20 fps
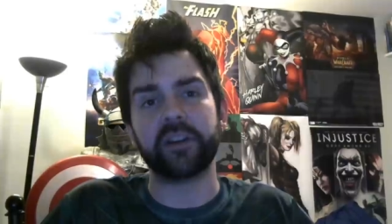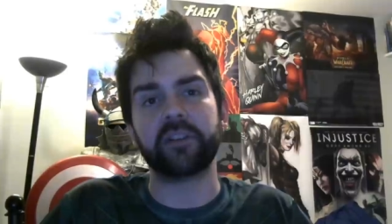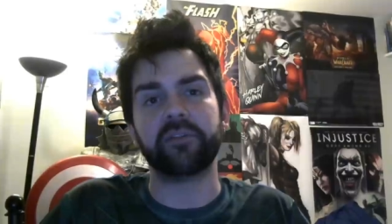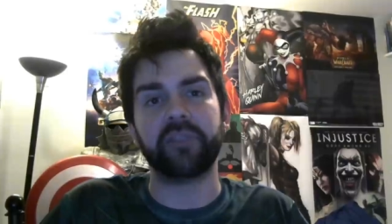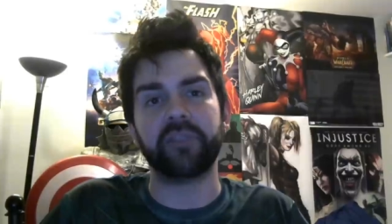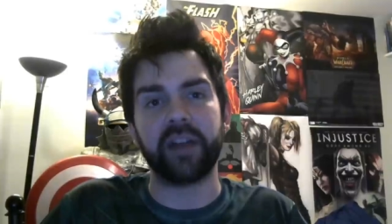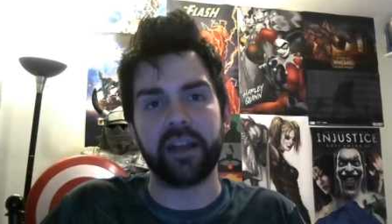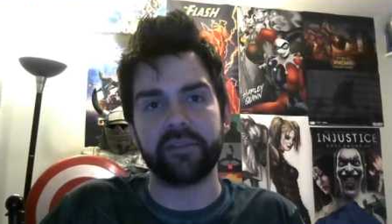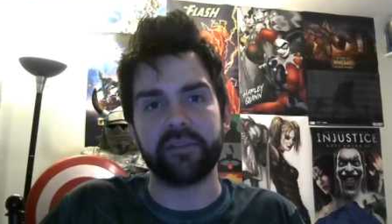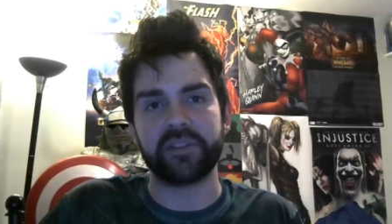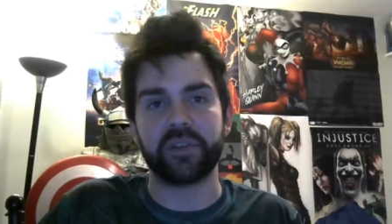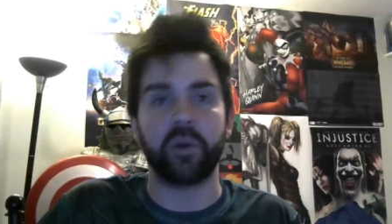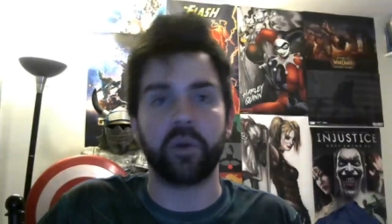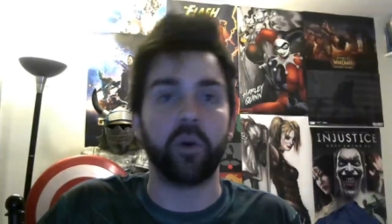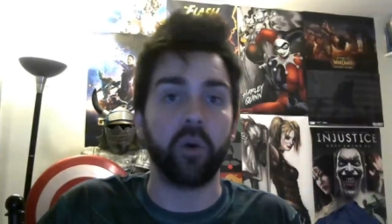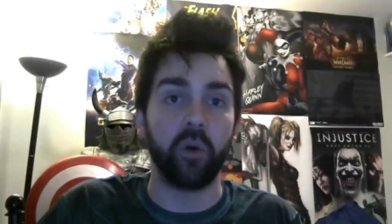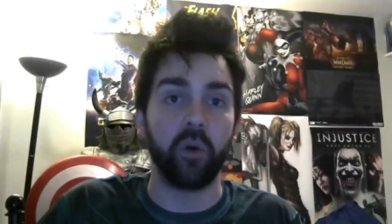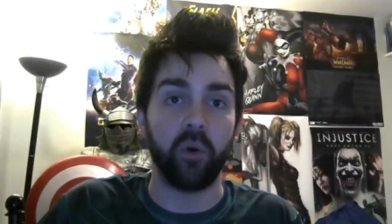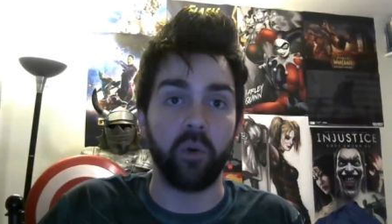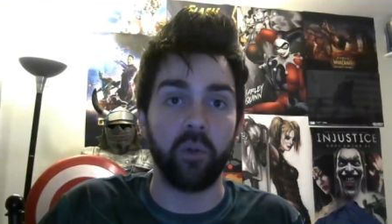V as a
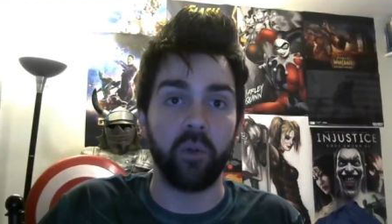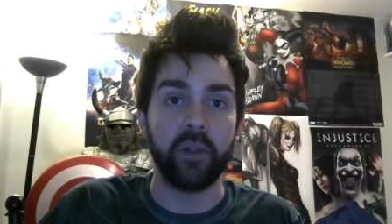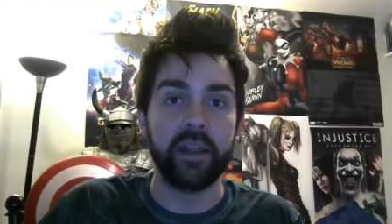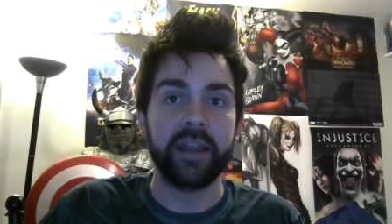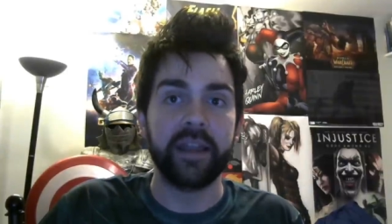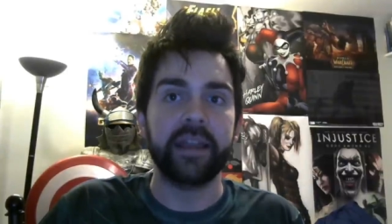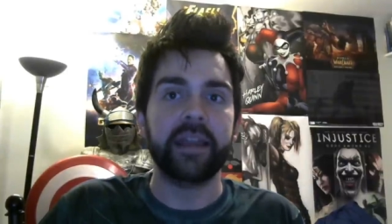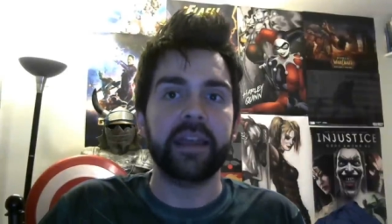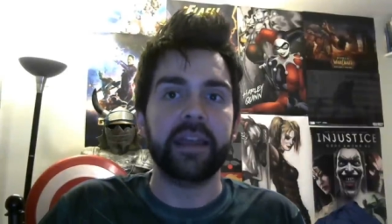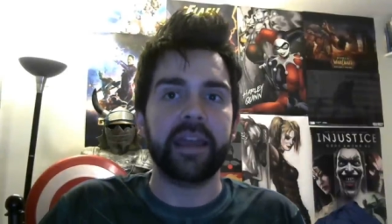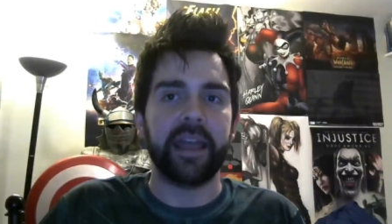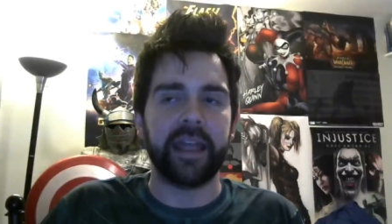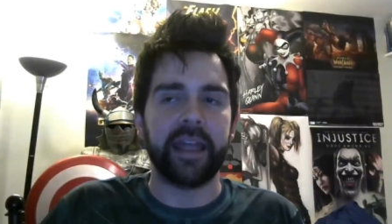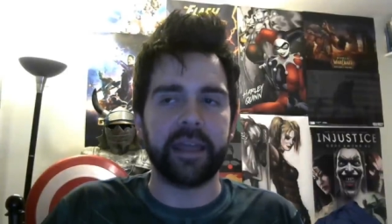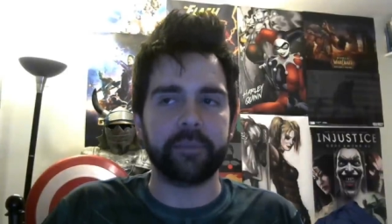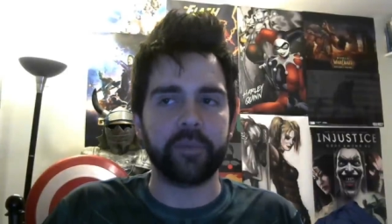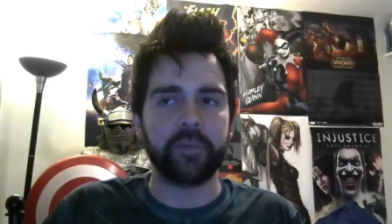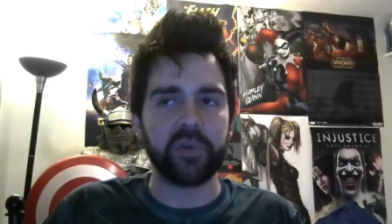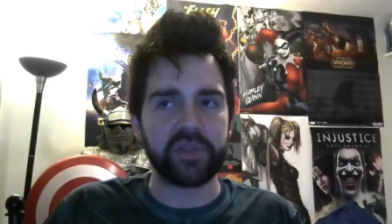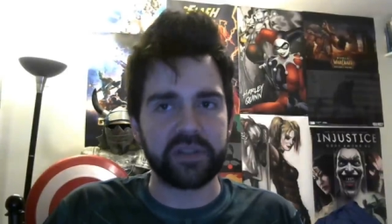whole?
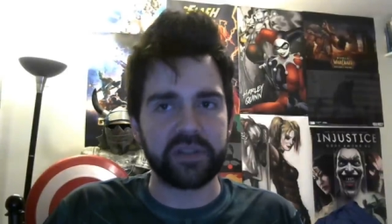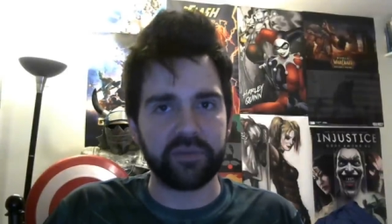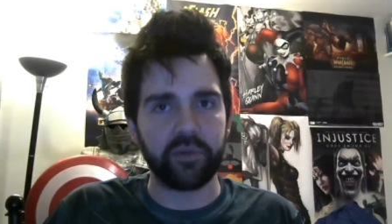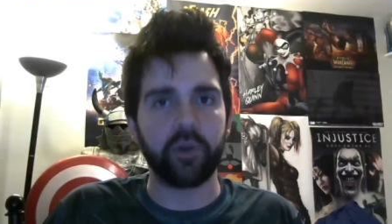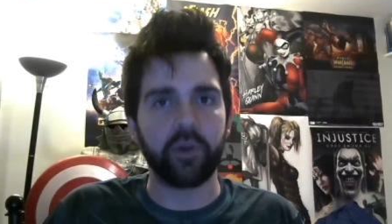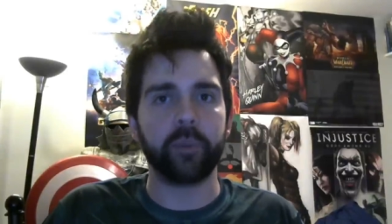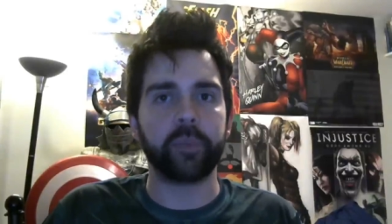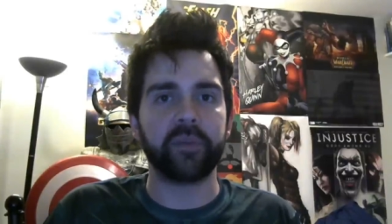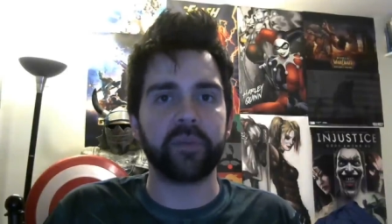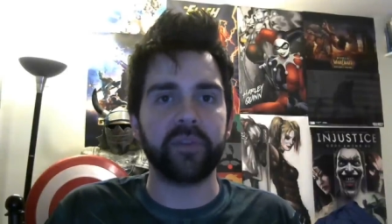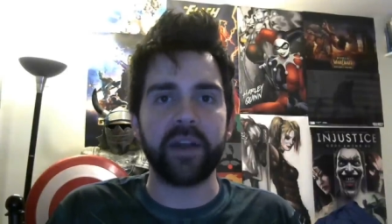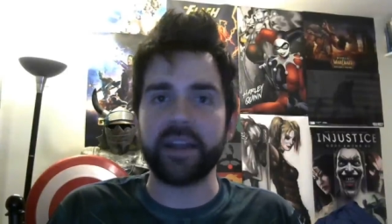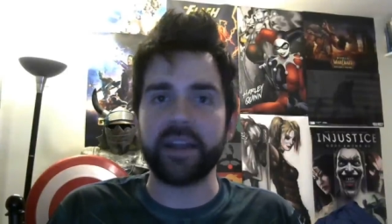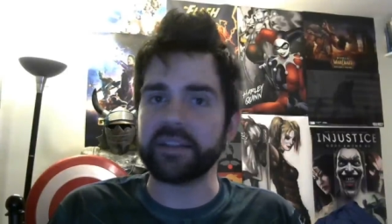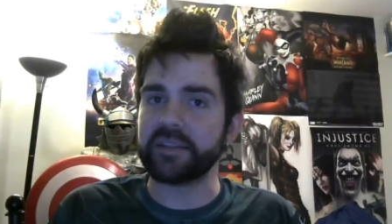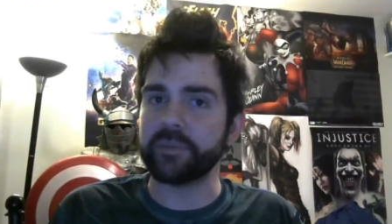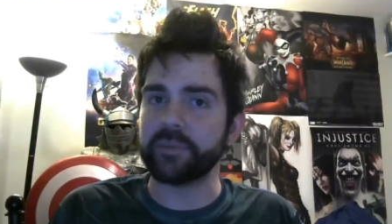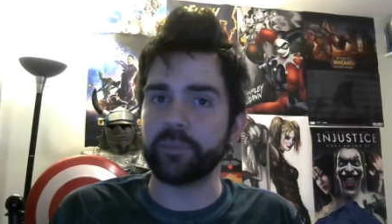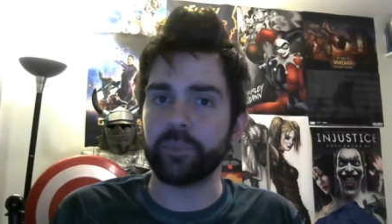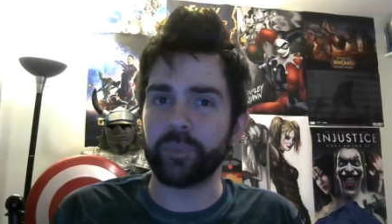And most of all, provide
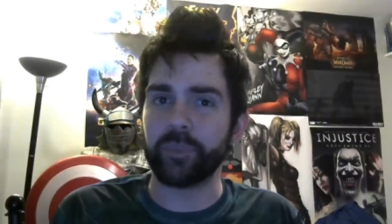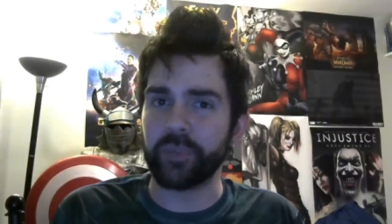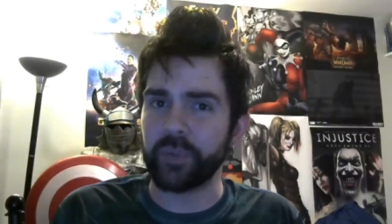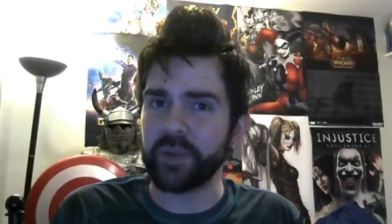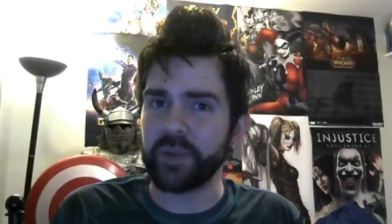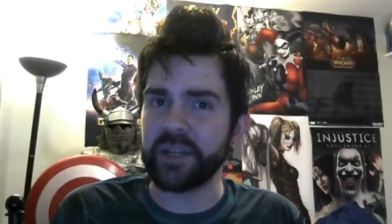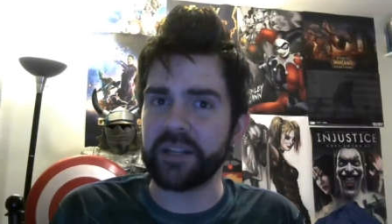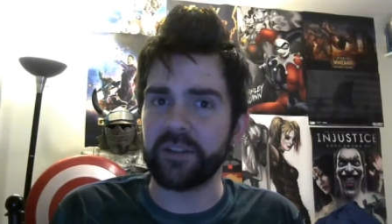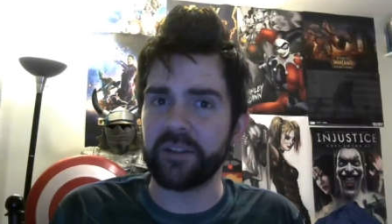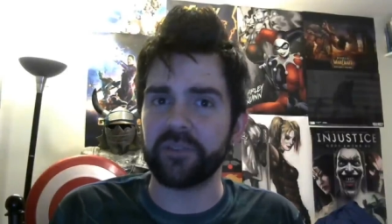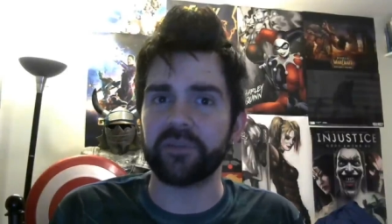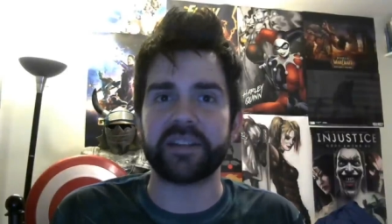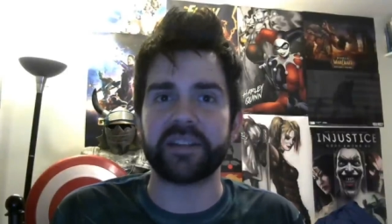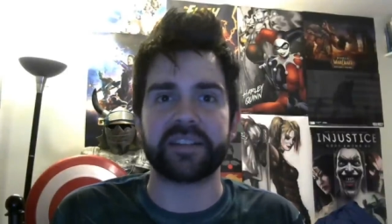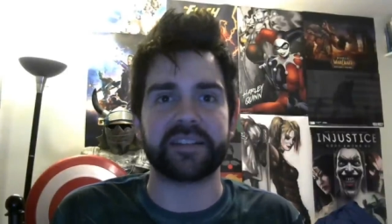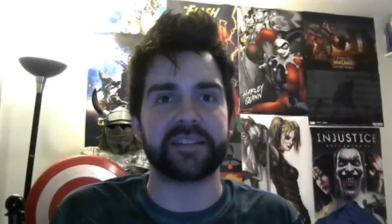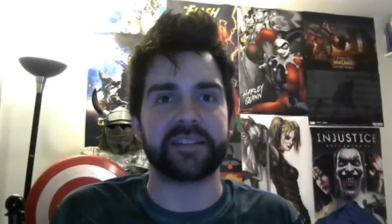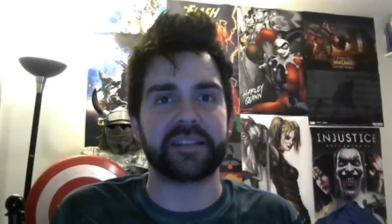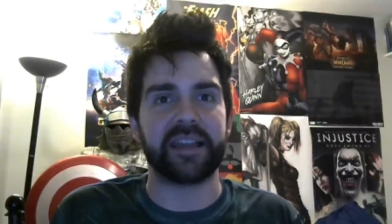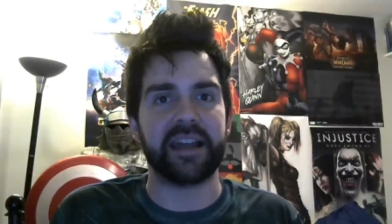some pretty good
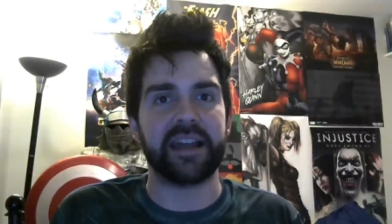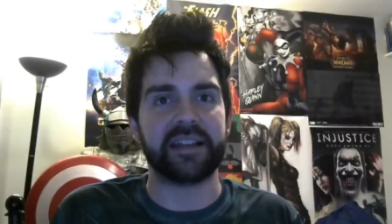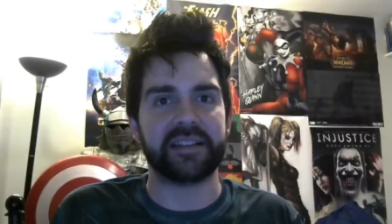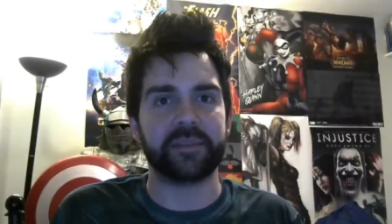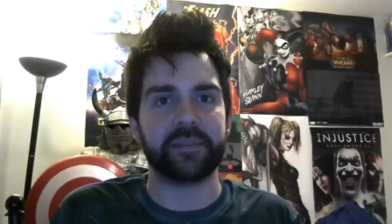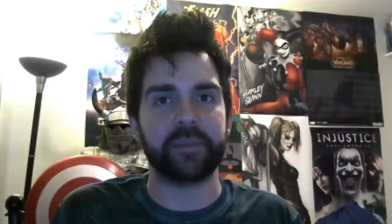reasons, guys.